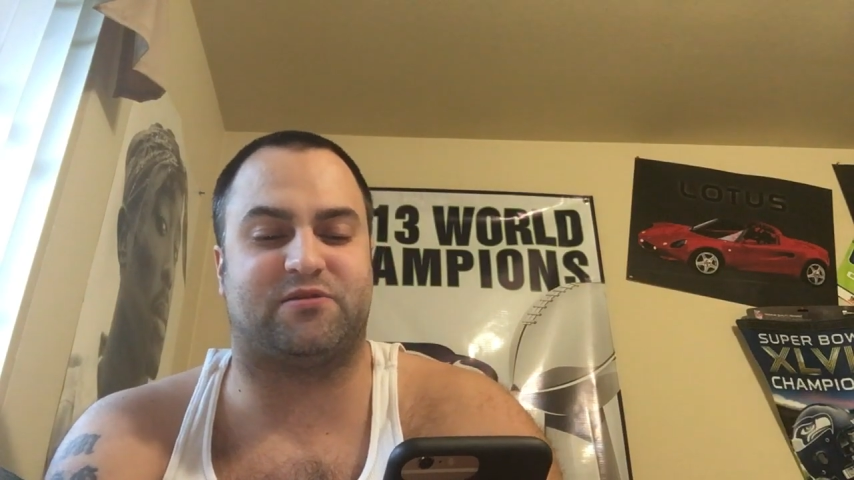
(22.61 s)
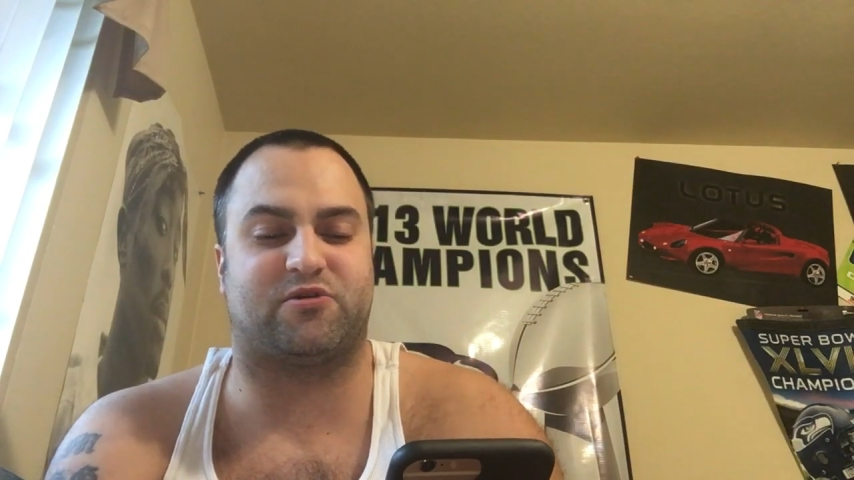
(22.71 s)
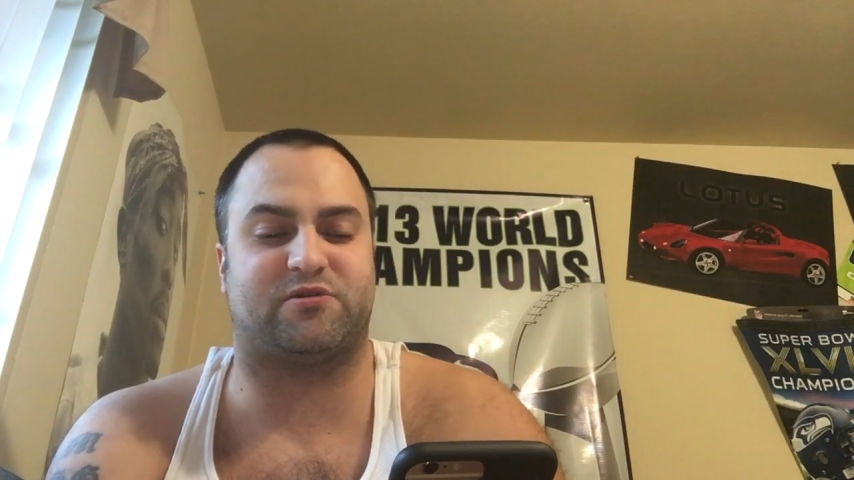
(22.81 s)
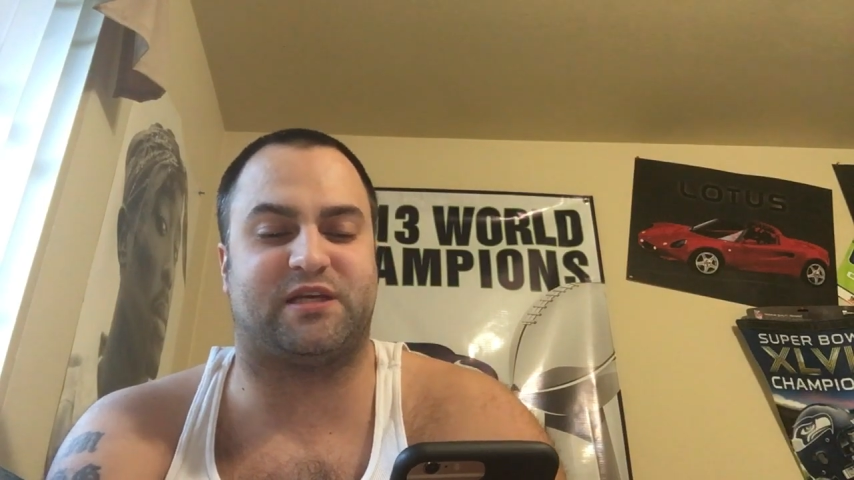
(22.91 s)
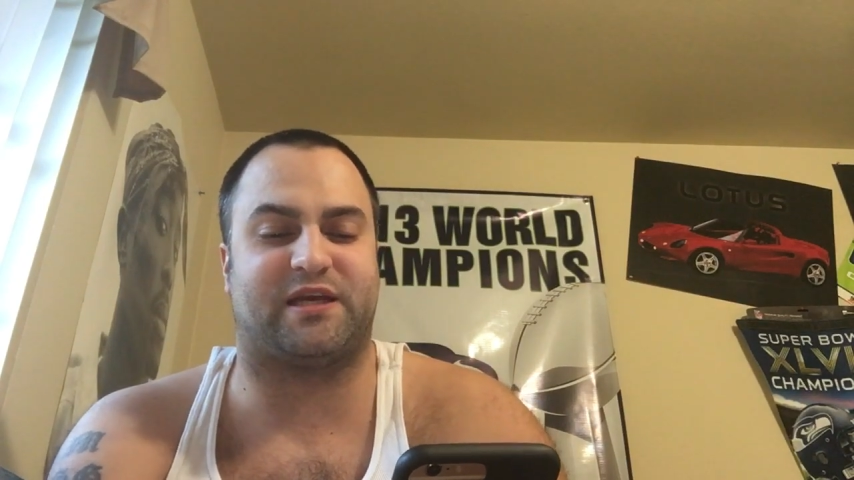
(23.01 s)
in
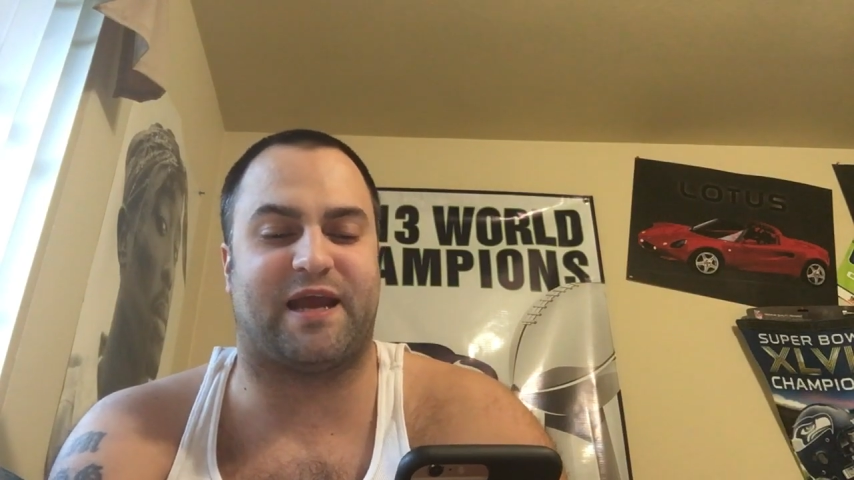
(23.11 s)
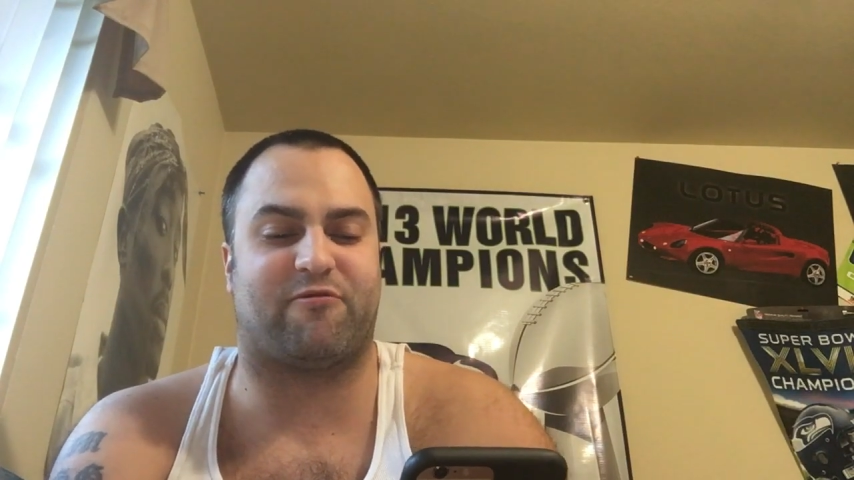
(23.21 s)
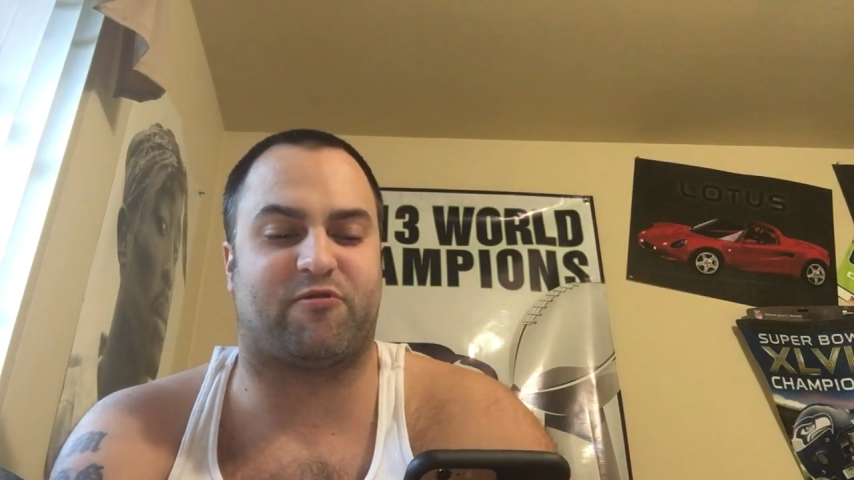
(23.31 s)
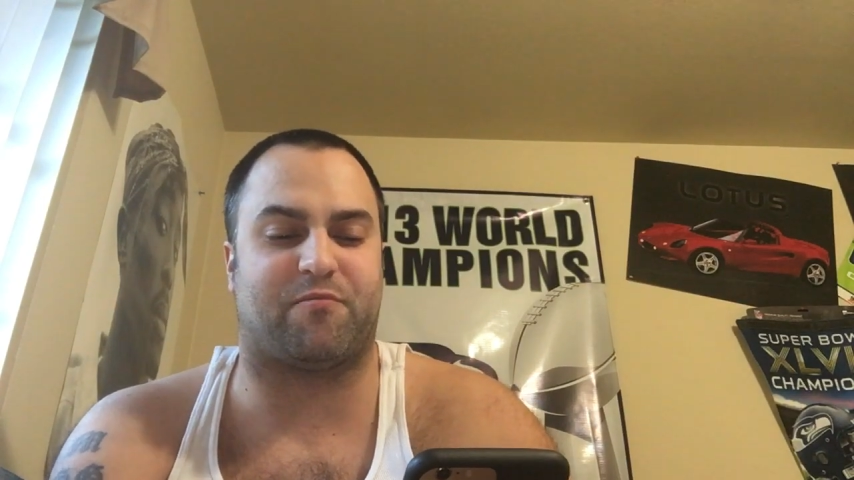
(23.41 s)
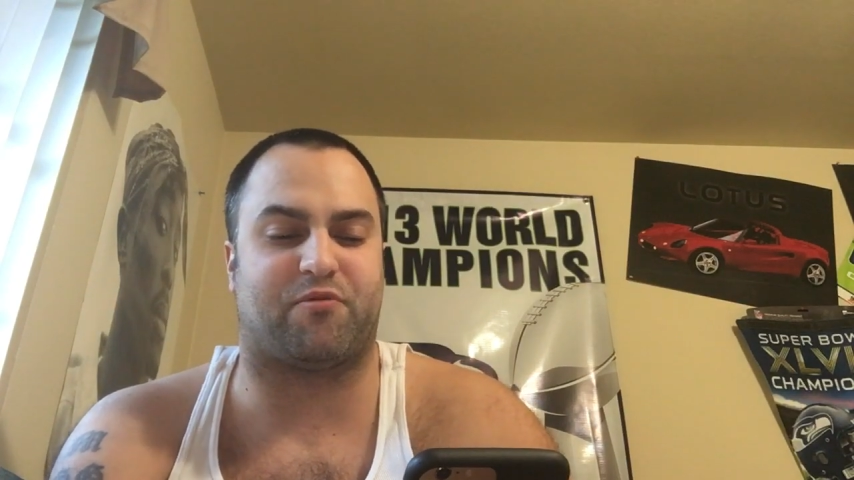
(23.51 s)
13
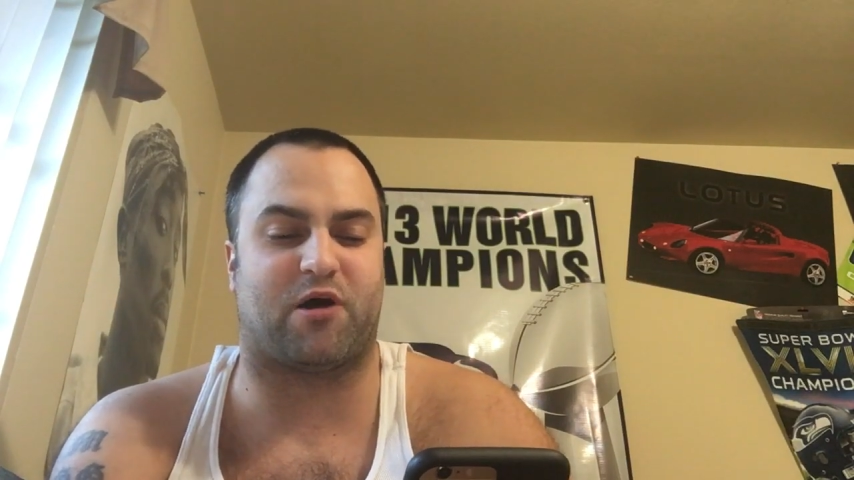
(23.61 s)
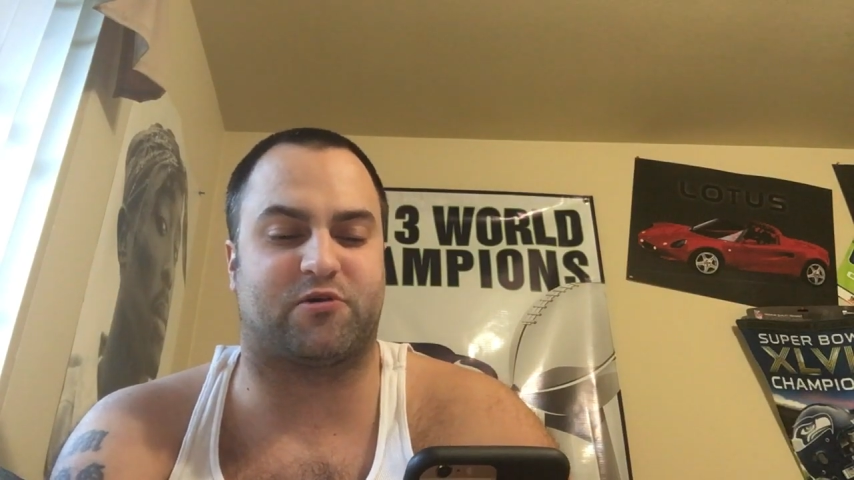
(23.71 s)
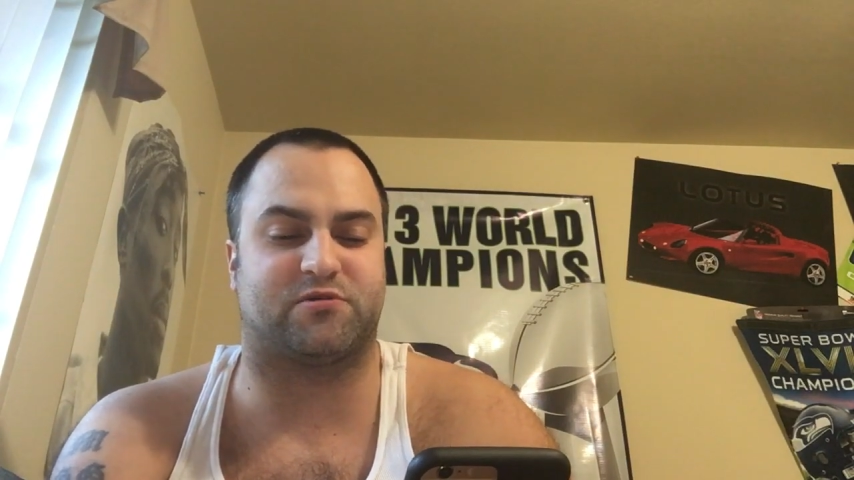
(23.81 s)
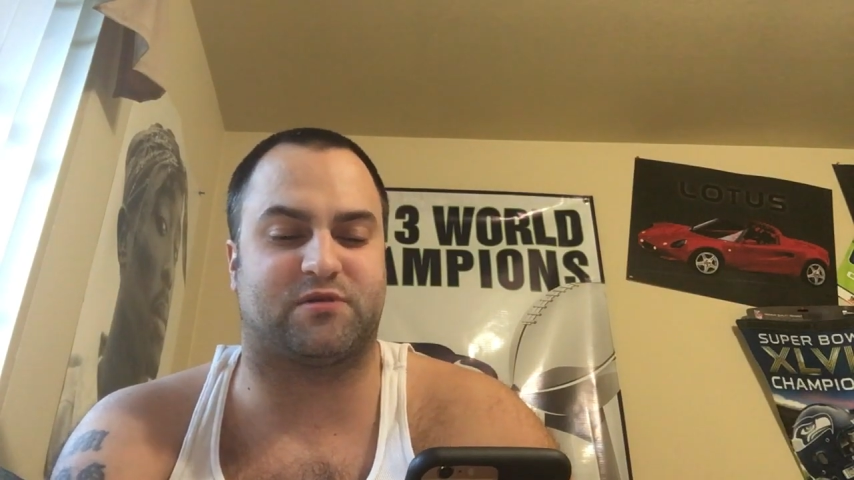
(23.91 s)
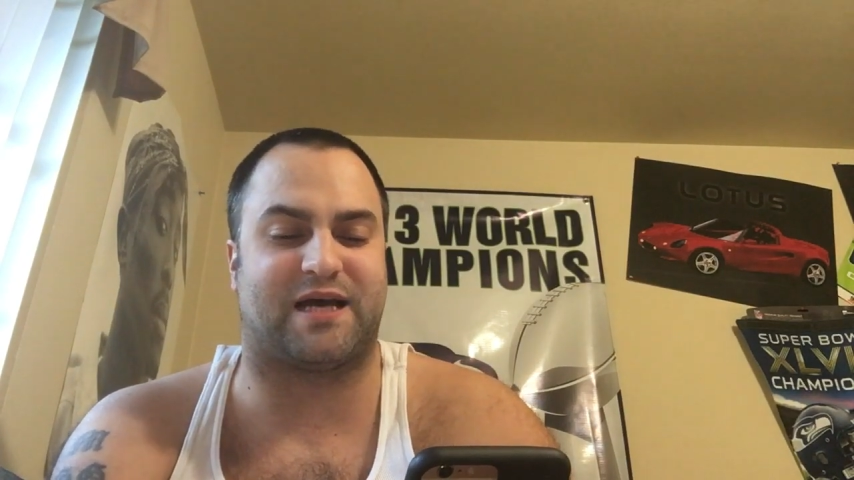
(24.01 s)
games for the
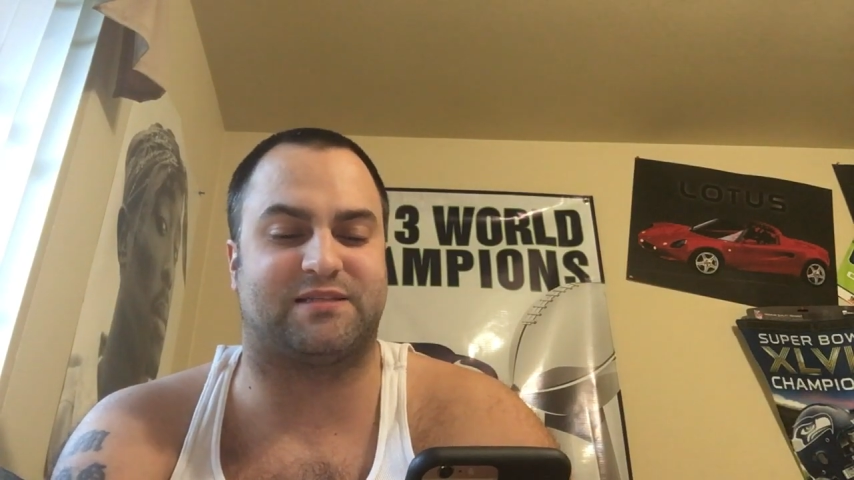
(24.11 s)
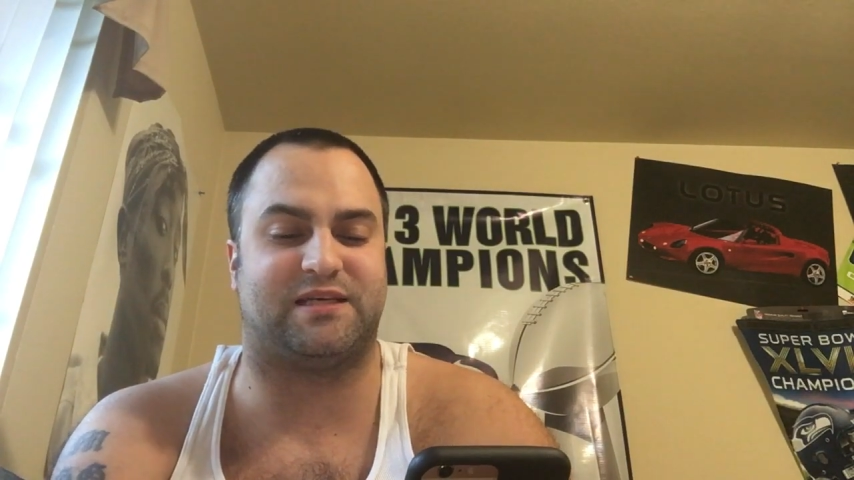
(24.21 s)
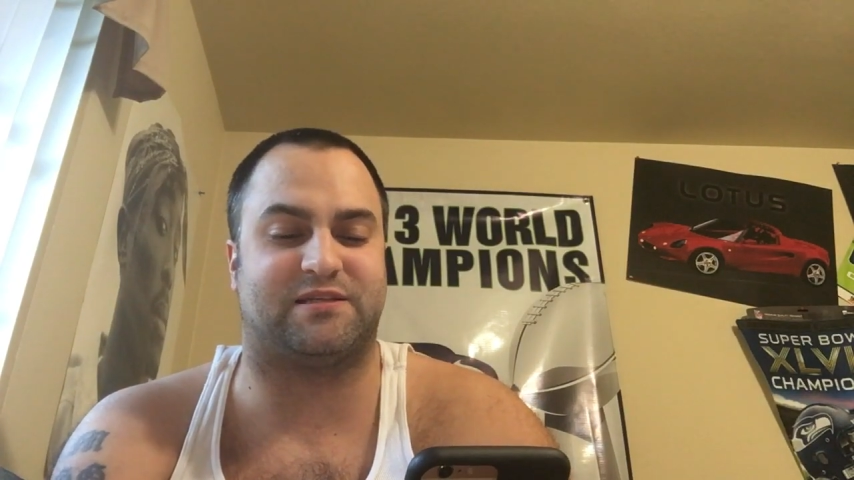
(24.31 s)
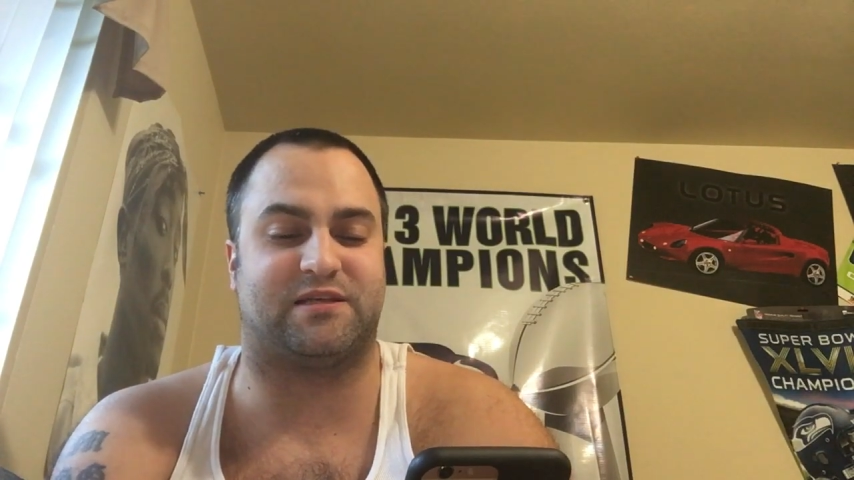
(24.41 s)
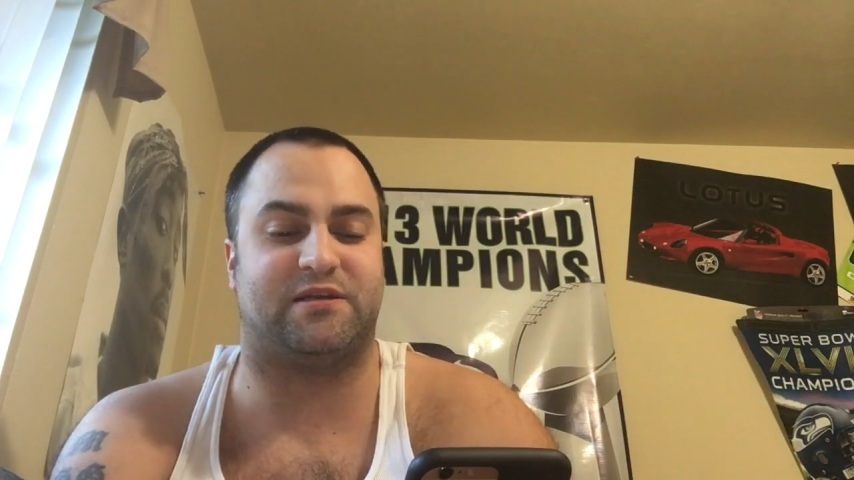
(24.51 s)
Broncos last
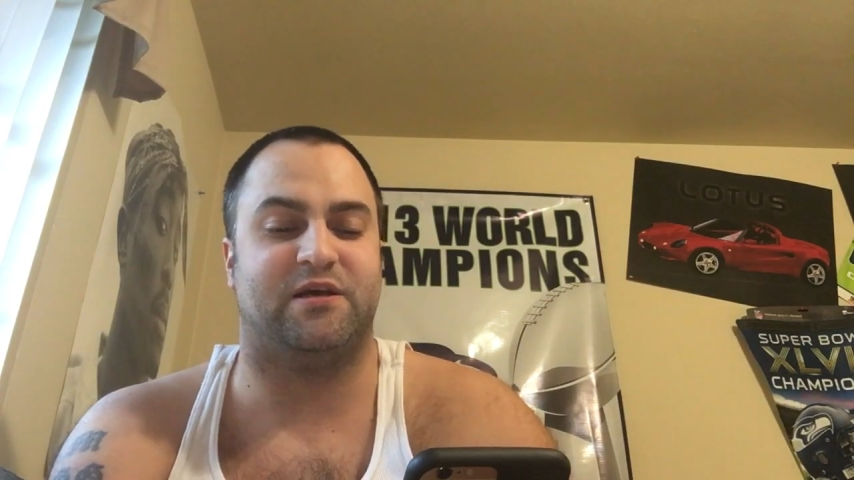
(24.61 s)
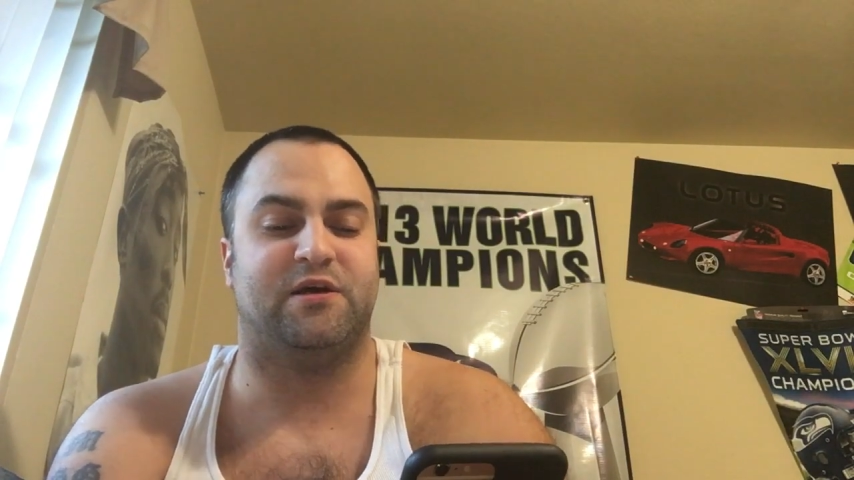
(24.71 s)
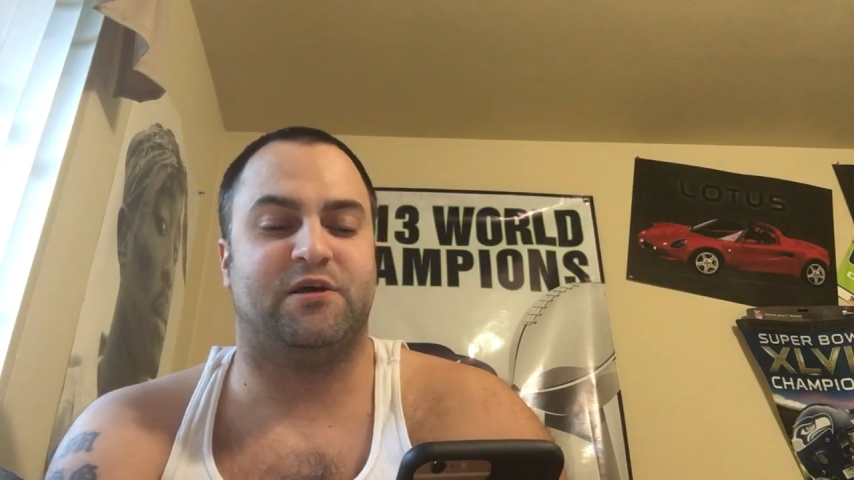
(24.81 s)
season.